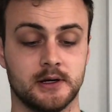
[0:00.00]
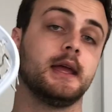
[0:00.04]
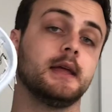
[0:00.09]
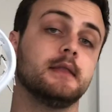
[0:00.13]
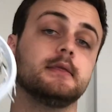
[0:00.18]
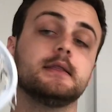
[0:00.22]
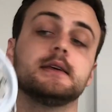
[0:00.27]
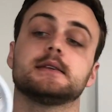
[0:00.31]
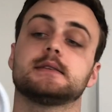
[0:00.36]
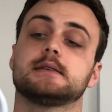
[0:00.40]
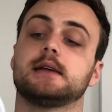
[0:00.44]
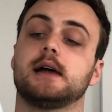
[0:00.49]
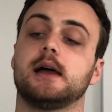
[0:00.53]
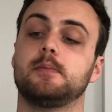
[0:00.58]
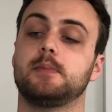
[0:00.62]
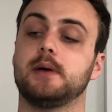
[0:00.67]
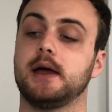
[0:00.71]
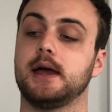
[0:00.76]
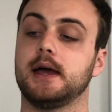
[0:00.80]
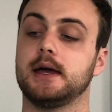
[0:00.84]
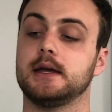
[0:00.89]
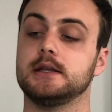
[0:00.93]
In this type of
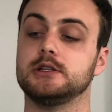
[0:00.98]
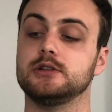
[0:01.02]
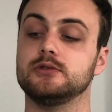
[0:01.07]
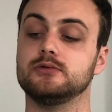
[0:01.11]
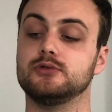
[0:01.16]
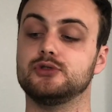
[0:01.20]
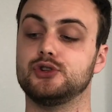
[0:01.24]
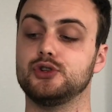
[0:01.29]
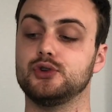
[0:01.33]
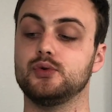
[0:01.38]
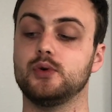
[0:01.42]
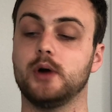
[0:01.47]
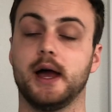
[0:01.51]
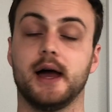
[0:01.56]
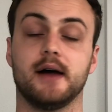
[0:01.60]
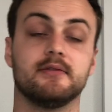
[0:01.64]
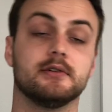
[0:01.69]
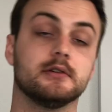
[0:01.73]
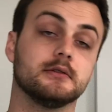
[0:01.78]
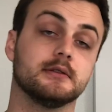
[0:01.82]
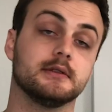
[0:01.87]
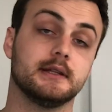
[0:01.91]
head, you do have
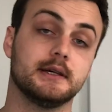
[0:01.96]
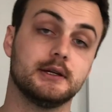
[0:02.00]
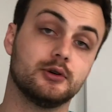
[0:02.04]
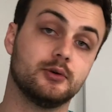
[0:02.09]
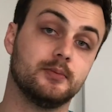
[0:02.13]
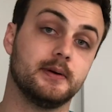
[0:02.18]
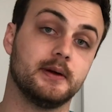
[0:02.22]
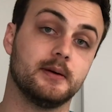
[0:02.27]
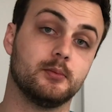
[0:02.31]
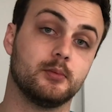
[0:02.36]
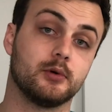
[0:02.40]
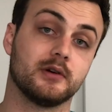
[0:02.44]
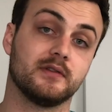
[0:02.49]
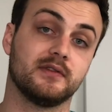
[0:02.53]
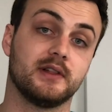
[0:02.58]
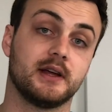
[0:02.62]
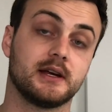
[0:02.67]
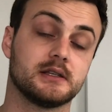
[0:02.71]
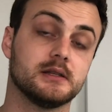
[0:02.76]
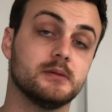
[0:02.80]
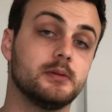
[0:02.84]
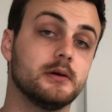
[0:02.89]
a little bit more
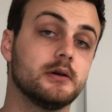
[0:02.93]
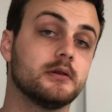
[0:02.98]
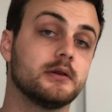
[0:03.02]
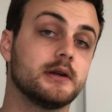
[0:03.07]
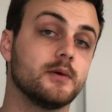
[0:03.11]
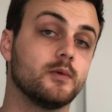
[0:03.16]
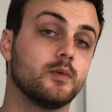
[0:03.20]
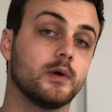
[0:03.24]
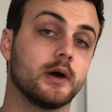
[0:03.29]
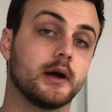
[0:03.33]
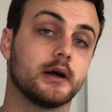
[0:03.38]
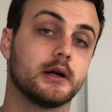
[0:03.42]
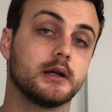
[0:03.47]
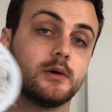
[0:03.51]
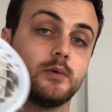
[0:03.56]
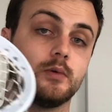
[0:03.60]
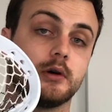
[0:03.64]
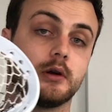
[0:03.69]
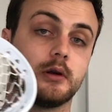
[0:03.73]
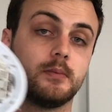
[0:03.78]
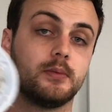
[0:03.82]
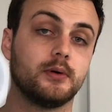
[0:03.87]
flexibility where you
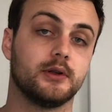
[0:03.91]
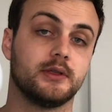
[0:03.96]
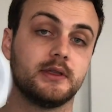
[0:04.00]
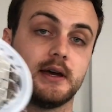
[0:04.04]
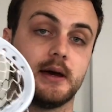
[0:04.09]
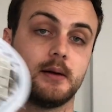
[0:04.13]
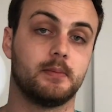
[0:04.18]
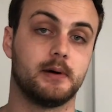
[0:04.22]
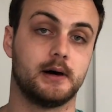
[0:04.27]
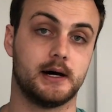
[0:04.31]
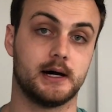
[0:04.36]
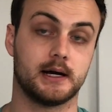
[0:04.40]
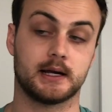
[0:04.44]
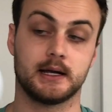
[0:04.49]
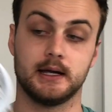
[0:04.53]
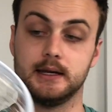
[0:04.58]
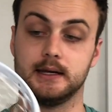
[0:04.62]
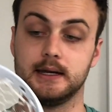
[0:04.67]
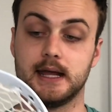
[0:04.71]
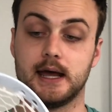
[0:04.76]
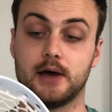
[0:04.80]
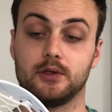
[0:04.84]
want to put that
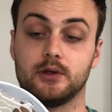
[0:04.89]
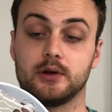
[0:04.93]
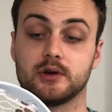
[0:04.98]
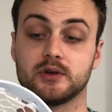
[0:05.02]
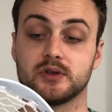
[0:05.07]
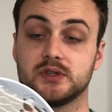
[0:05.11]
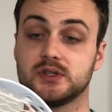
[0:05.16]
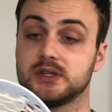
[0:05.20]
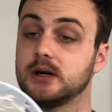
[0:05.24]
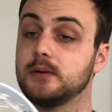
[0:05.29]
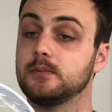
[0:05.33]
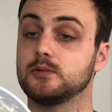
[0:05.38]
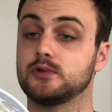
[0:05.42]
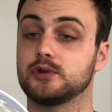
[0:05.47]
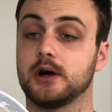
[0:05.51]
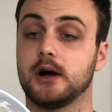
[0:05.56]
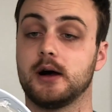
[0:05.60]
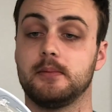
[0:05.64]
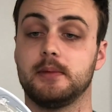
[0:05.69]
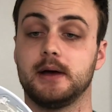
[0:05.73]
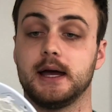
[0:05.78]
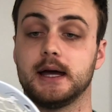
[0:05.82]
pocket. Now, there are some
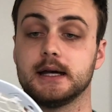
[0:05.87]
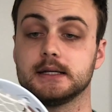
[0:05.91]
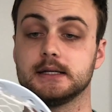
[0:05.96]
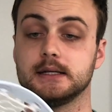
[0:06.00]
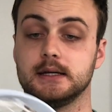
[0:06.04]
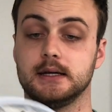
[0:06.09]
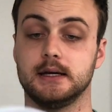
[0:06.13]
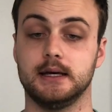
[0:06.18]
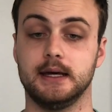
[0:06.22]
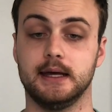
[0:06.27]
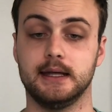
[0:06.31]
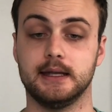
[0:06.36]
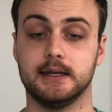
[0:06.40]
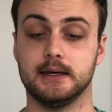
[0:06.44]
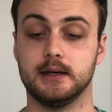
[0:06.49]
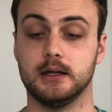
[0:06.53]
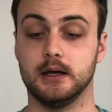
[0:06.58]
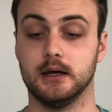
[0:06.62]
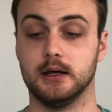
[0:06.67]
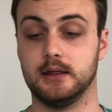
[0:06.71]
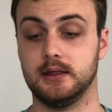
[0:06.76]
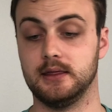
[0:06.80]
drawbacks
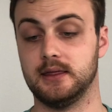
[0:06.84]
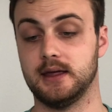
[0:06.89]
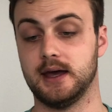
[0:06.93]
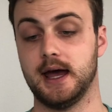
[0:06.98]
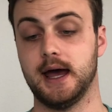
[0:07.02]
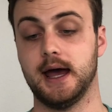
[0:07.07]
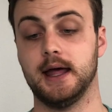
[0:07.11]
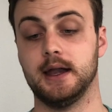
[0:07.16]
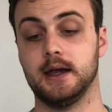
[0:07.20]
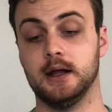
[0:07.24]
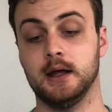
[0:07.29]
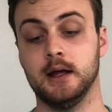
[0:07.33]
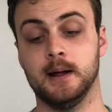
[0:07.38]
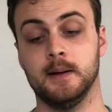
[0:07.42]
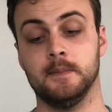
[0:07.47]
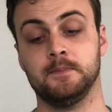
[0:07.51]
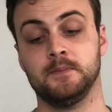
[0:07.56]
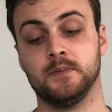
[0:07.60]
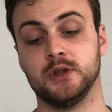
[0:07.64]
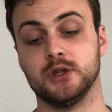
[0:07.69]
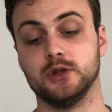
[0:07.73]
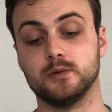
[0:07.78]
in that
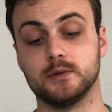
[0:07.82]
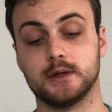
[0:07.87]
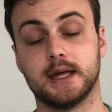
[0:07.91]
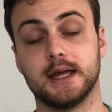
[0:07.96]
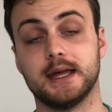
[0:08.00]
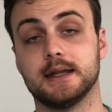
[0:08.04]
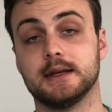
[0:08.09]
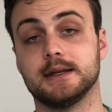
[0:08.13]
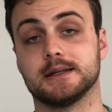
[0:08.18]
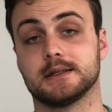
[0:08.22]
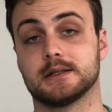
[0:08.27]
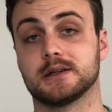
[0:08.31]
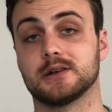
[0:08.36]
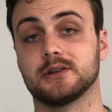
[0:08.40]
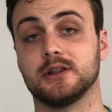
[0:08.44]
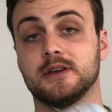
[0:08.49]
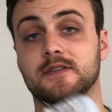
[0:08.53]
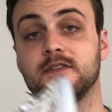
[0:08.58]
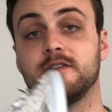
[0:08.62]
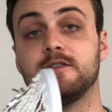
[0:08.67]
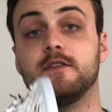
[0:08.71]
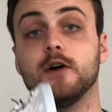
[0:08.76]
you can't necessarily
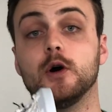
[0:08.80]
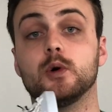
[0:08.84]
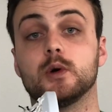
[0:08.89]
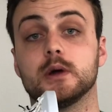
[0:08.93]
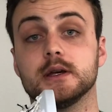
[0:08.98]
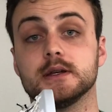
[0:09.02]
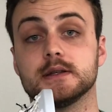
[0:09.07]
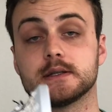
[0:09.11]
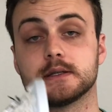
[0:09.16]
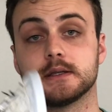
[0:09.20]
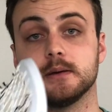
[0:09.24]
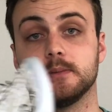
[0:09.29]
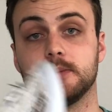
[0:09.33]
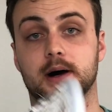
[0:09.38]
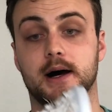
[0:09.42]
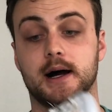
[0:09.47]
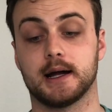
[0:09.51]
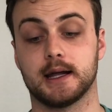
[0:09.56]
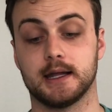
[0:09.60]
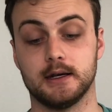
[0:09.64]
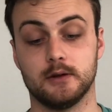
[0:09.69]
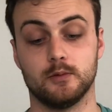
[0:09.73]
focus the
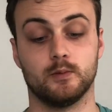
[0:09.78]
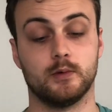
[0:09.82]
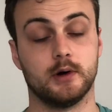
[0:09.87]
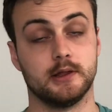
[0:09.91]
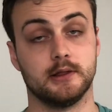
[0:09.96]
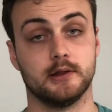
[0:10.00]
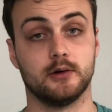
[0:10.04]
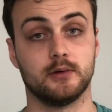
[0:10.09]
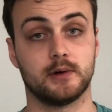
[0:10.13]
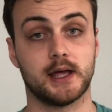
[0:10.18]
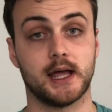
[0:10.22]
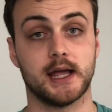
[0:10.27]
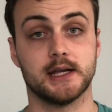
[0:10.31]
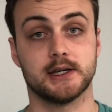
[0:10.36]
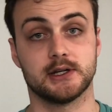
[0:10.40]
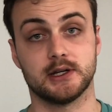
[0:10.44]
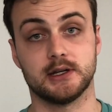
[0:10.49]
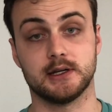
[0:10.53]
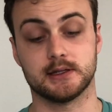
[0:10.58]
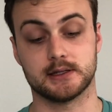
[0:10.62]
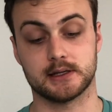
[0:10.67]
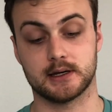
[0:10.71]
pocket in one
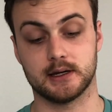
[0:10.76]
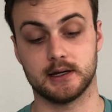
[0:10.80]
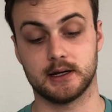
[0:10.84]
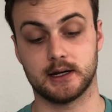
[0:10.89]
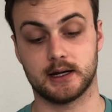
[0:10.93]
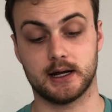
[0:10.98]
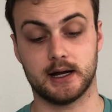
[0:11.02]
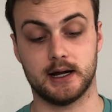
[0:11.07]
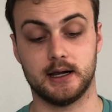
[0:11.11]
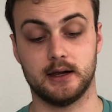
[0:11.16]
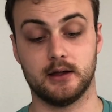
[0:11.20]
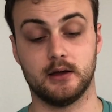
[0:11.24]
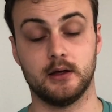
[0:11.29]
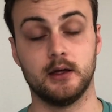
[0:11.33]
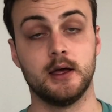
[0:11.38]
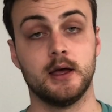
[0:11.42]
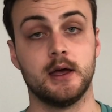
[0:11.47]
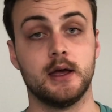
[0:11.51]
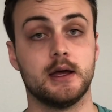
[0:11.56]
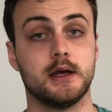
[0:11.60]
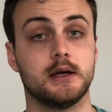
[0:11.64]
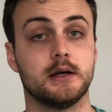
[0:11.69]
location. It's going to kind of
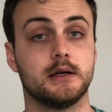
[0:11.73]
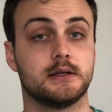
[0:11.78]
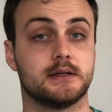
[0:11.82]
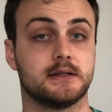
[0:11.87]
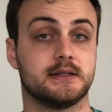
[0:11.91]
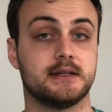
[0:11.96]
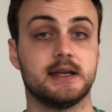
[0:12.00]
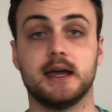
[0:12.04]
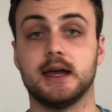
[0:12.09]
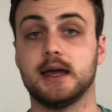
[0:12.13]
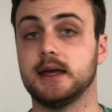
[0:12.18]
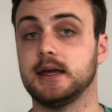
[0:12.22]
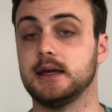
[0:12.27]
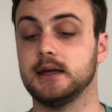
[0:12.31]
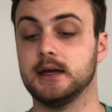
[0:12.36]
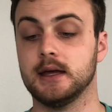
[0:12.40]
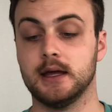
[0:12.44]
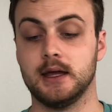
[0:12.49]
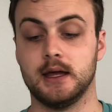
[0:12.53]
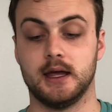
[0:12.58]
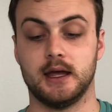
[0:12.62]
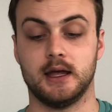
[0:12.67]
stay
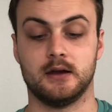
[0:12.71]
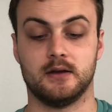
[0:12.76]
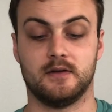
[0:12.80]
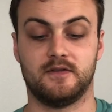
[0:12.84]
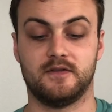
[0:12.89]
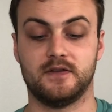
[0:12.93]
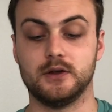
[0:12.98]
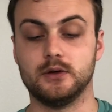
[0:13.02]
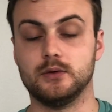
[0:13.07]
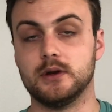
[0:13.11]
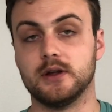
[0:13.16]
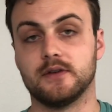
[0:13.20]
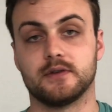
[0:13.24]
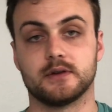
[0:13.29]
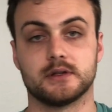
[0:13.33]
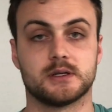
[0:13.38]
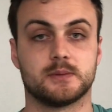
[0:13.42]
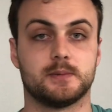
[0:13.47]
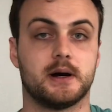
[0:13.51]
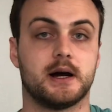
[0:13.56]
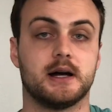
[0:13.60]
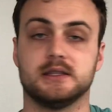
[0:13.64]
in a few different
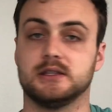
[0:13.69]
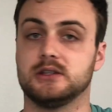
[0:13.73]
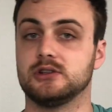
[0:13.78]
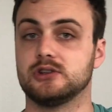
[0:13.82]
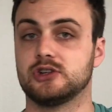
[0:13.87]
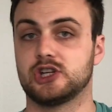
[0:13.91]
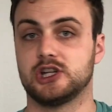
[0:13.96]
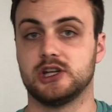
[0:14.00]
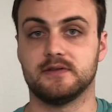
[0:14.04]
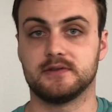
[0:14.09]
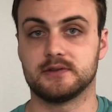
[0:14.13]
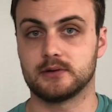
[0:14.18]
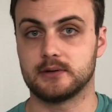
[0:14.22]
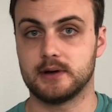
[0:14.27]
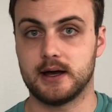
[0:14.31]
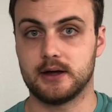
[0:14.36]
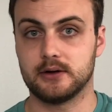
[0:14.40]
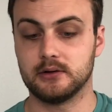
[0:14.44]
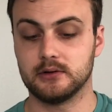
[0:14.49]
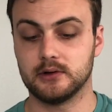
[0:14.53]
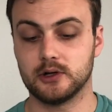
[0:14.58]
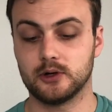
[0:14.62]
spots and shift
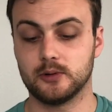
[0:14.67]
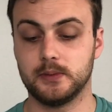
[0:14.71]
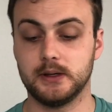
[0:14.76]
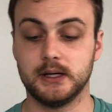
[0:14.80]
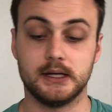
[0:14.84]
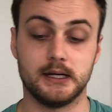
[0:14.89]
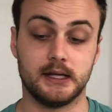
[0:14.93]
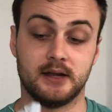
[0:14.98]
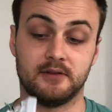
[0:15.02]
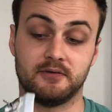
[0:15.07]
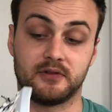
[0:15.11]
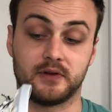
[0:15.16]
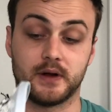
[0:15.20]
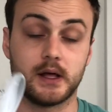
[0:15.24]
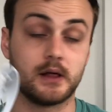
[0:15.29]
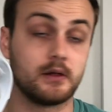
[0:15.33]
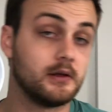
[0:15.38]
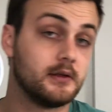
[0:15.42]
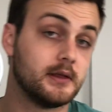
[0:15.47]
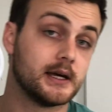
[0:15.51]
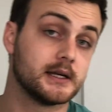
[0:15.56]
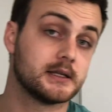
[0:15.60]
around a little bit. And
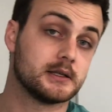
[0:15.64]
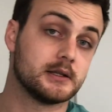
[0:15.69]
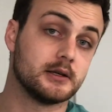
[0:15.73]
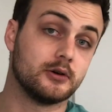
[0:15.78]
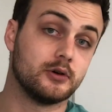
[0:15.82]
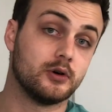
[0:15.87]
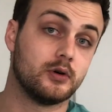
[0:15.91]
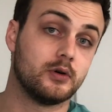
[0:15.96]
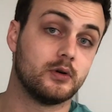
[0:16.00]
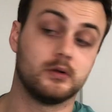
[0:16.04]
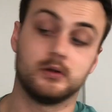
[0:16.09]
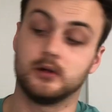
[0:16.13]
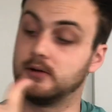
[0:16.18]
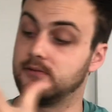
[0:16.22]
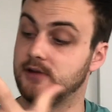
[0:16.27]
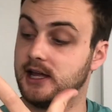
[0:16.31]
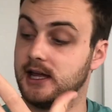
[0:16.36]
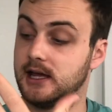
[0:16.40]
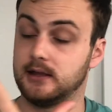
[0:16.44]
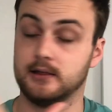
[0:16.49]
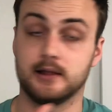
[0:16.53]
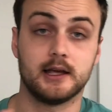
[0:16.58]
frankly, that's the goal of a
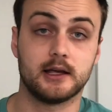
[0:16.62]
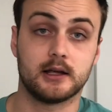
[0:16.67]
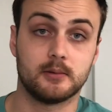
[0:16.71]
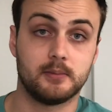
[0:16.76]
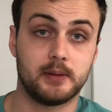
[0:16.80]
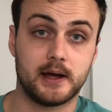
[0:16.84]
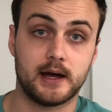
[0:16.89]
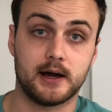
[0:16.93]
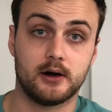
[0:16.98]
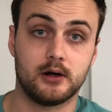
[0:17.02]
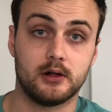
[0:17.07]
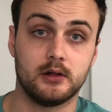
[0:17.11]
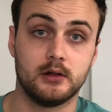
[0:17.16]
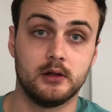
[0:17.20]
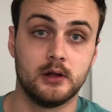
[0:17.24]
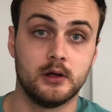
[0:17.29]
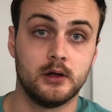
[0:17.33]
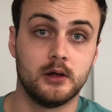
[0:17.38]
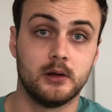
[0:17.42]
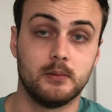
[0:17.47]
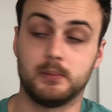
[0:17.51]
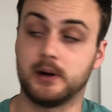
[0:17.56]
head like a
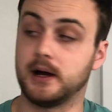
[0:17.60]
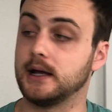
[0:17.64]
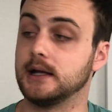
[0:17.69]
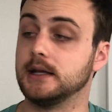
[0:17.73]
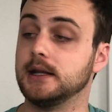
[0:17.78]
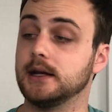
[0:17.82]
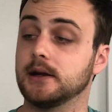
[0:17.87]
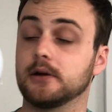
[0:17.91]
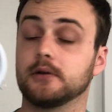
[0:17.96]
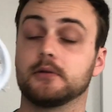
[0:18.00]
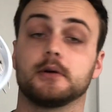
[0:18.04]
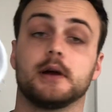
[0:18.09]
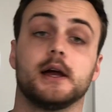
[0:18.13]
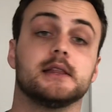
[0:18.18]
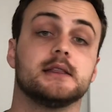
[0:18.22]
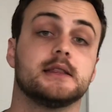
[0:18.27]
Pioneer, right?